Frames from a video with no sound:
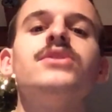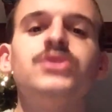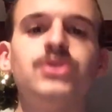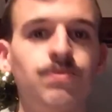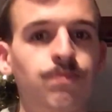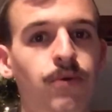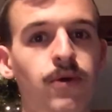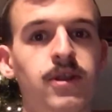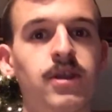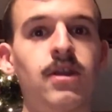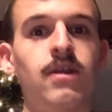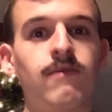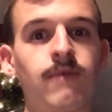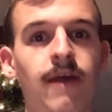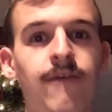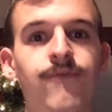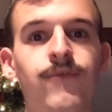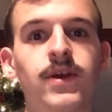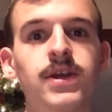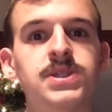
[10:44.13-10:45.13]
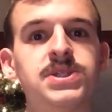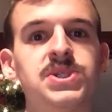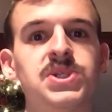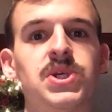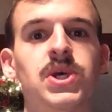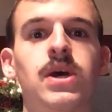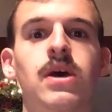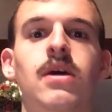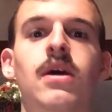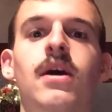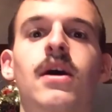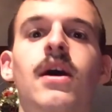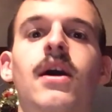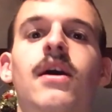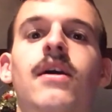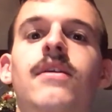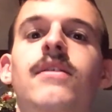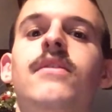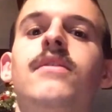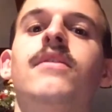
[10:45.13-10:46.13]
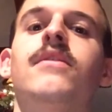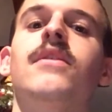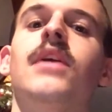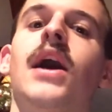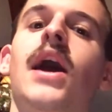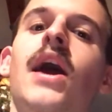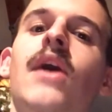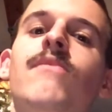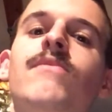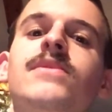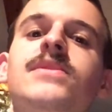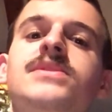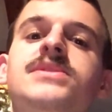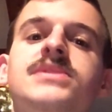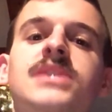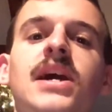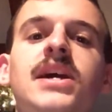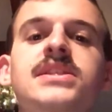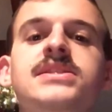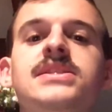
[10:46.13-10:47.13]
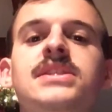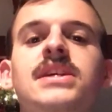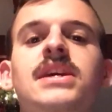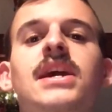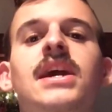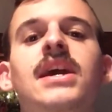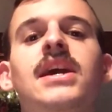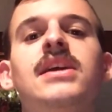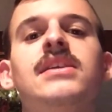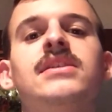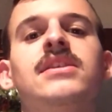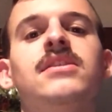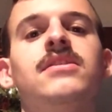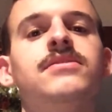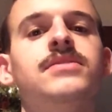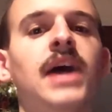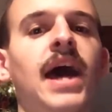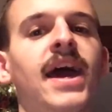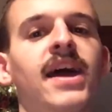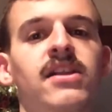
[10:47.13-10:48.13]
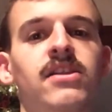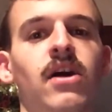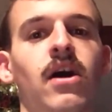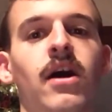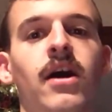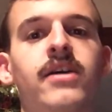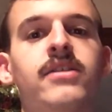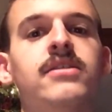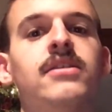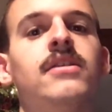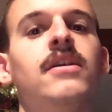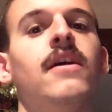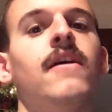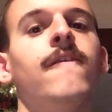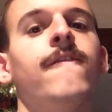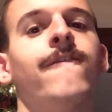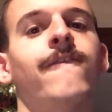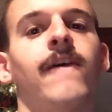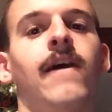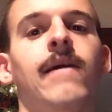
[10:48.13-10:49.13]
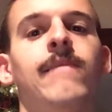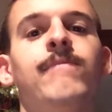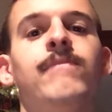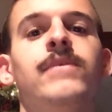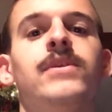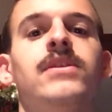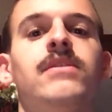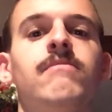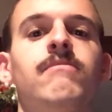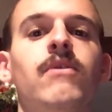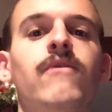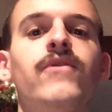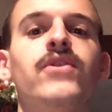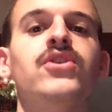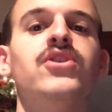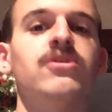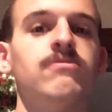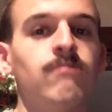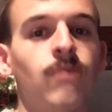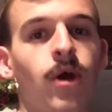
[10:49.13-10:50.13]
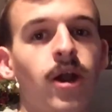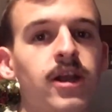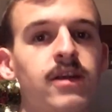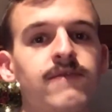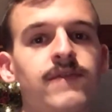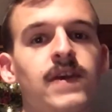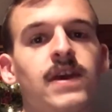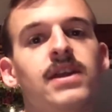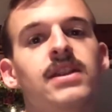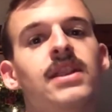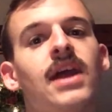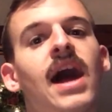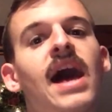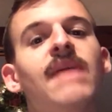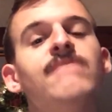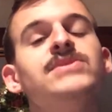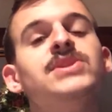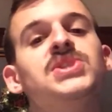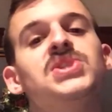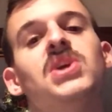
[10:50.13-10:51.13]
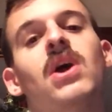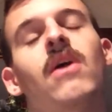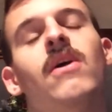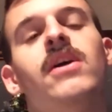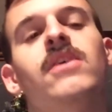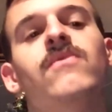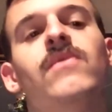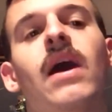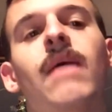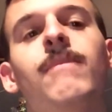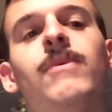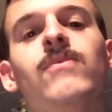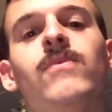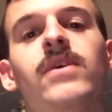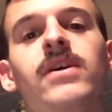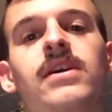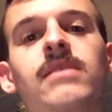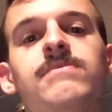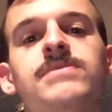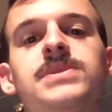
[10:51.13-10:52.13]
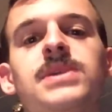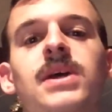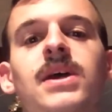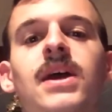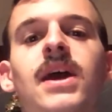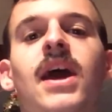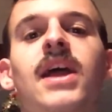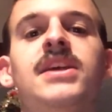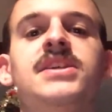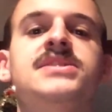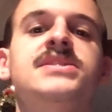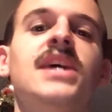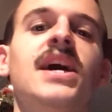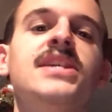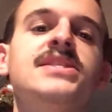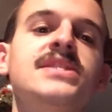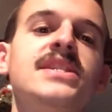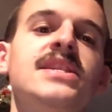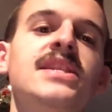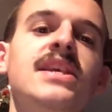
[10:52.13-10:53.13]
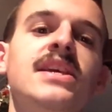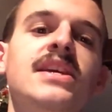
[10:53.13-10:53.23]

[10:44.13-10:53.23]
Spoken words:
To put in a reference, I recite a little dialogue from the movie Good Morning Vietnam, starring Robin Williams. And he says